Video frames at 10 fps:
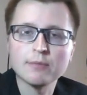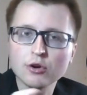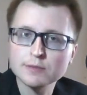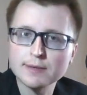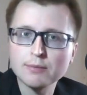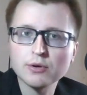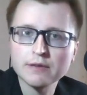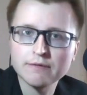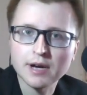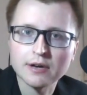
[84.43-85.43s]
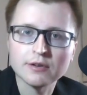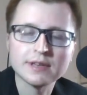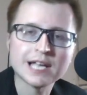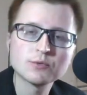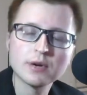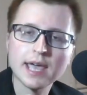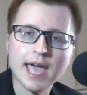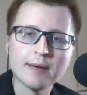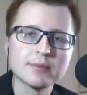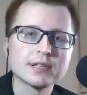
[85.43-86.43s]
those people get fired. That's what
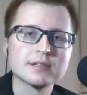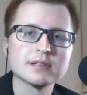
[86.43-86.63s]
happened